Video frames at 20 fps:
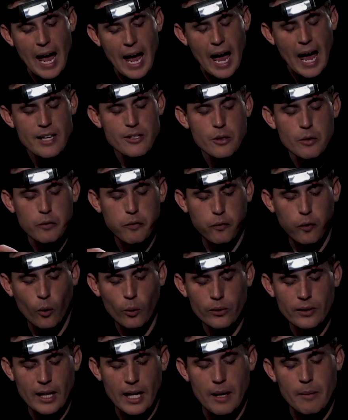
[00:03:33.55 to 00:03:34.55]
As you
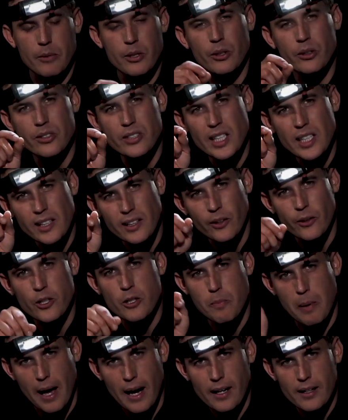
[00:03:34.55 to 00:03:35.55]
fold them, you'll see little
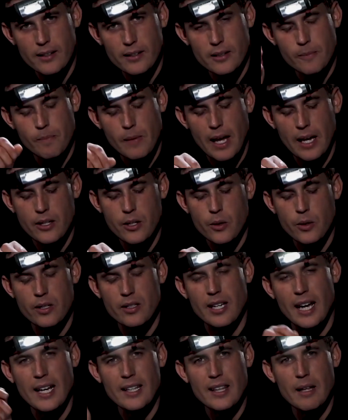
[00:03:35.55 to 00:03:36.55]
specks, and you can
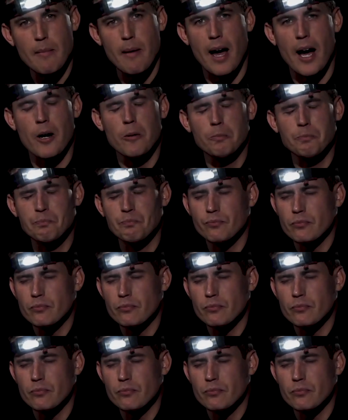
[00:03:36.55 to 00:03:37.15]
take them out.